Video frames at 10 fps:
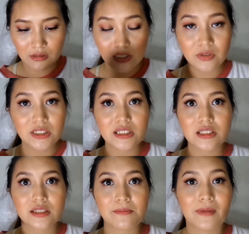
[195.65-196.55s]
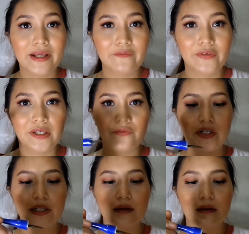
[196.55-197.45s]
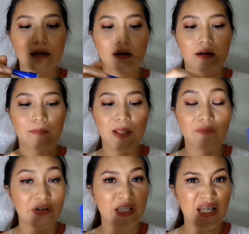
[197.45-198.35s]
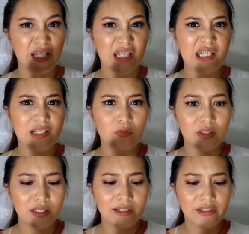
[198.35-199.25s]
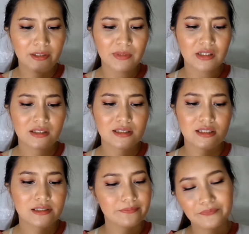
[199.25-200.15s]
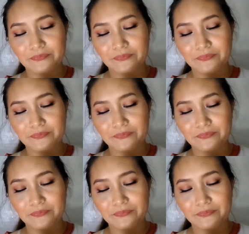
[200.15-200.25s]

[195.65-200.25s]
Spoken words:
This one is my favorite everyday liquid liner because